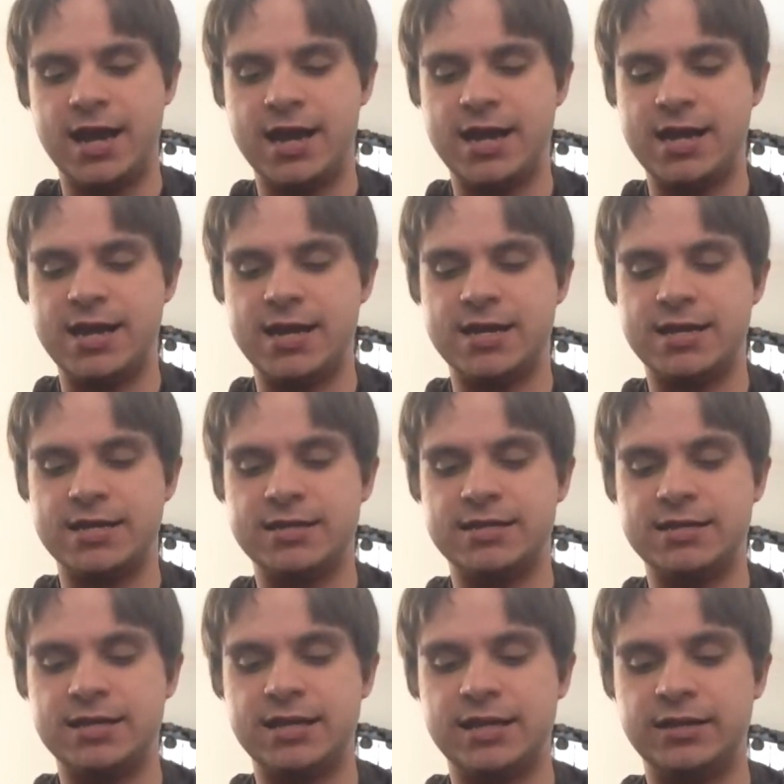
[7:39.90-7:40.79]

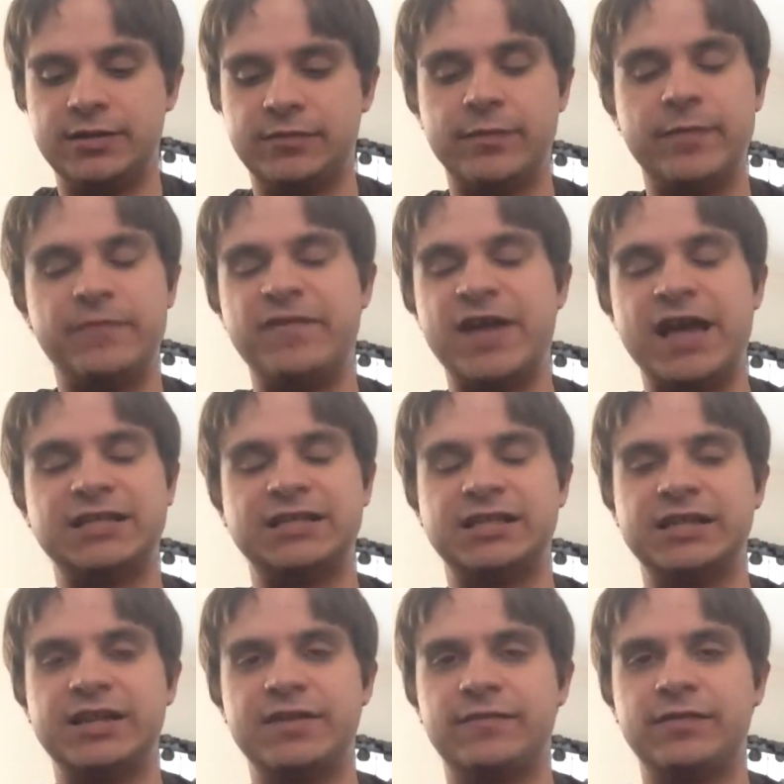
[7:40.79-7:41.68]
and they're
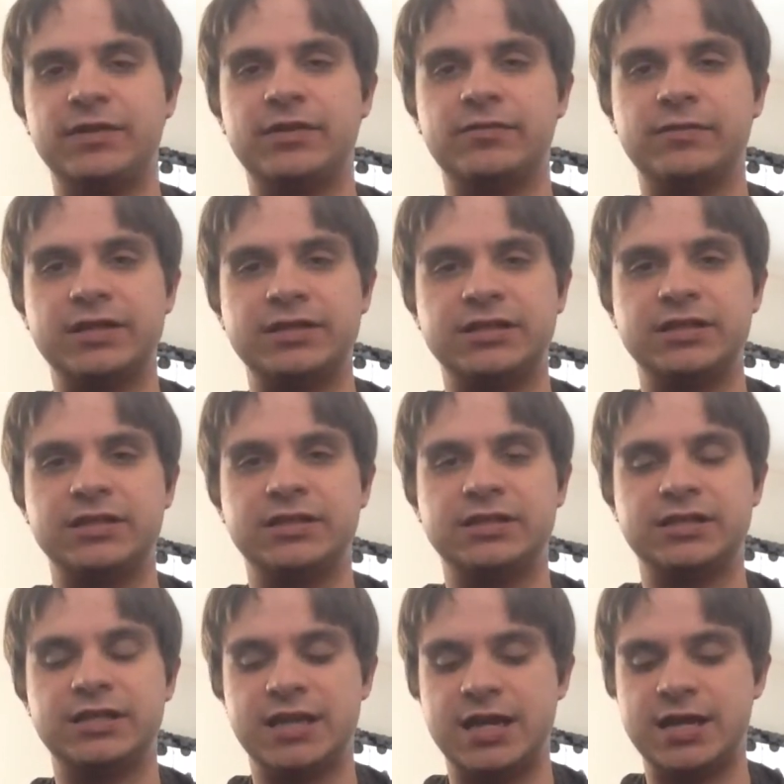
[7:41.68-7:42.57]
vastly different than the rest of the
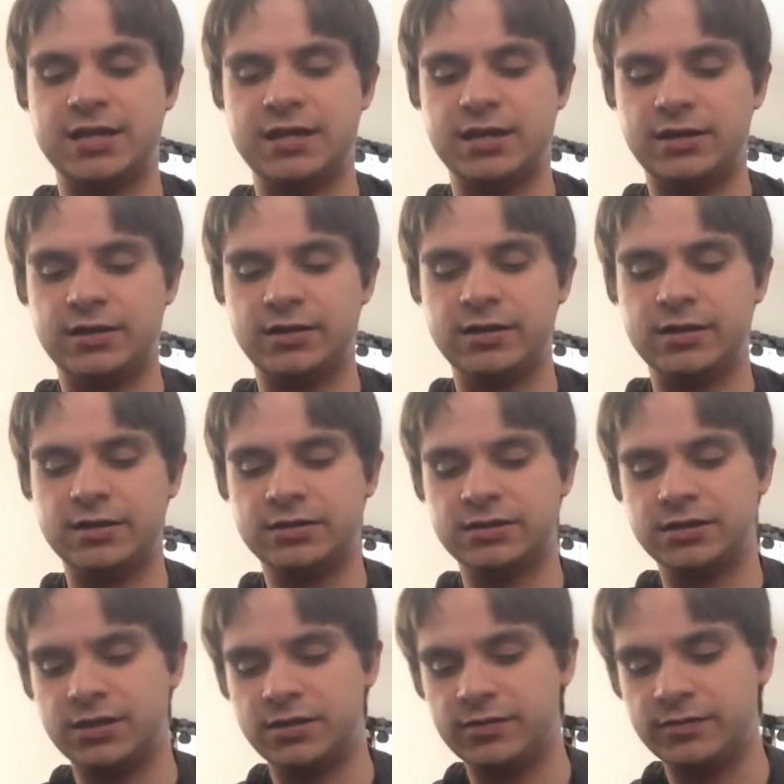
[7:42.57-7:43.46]
state.
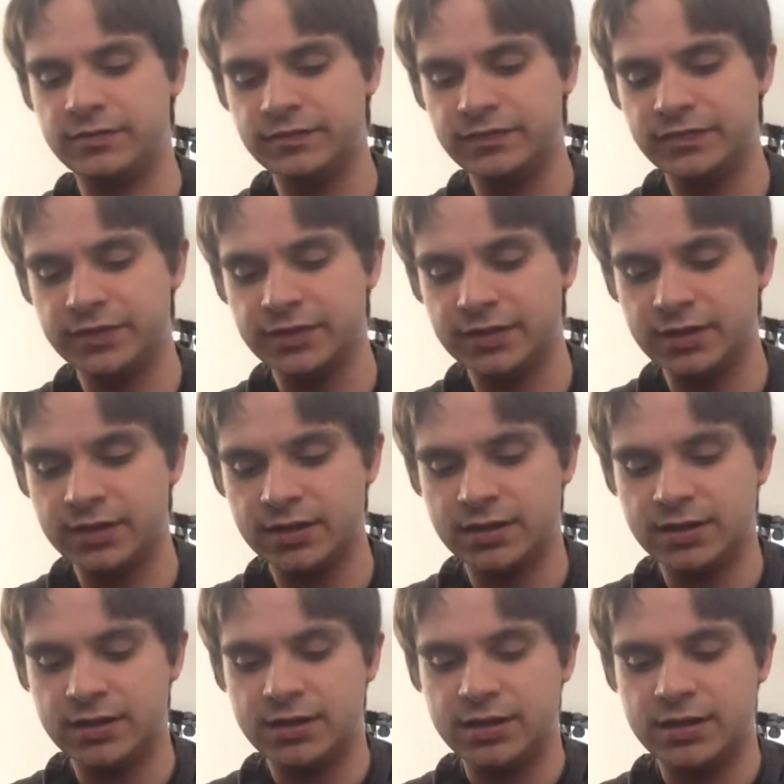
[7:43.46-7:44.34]
So
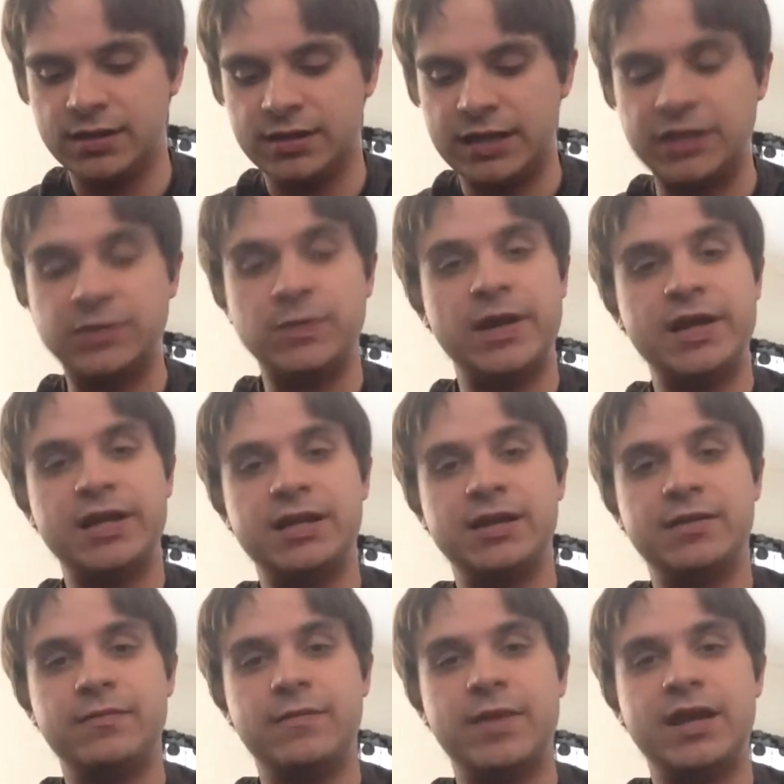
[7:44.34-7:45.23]
that's why it
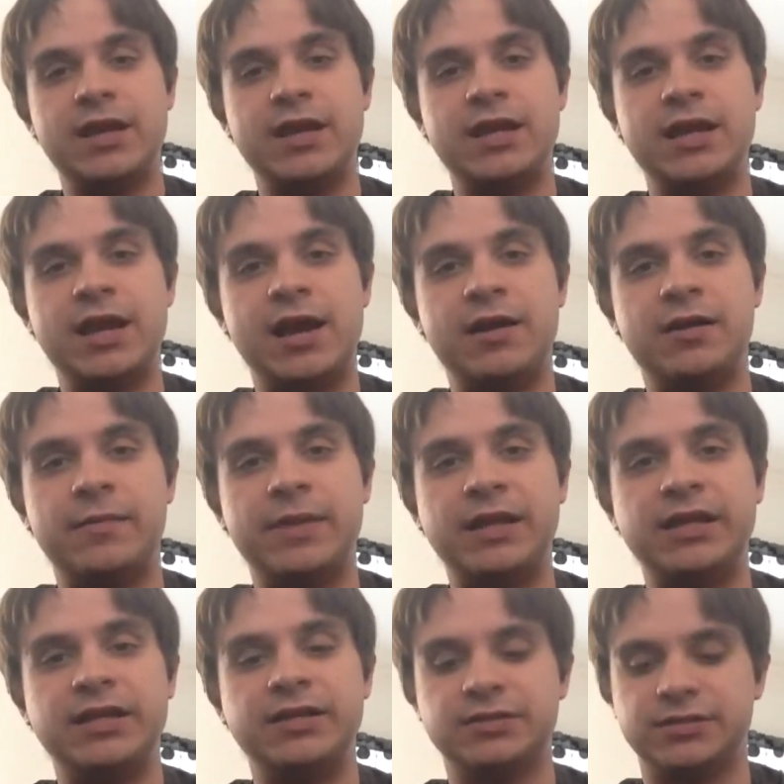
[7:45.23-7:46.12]
didn't make any higher on
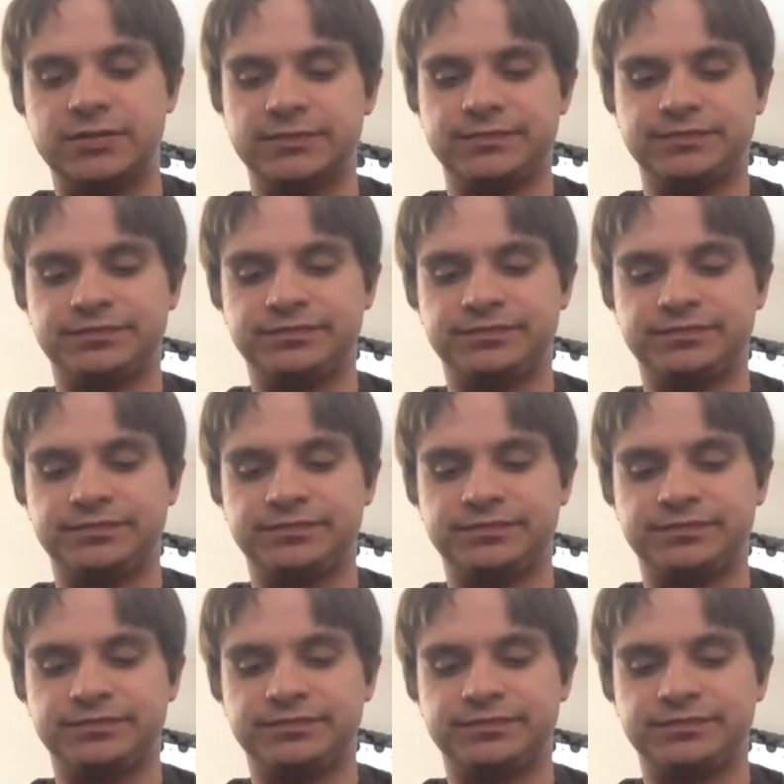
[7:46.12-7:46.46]
my list.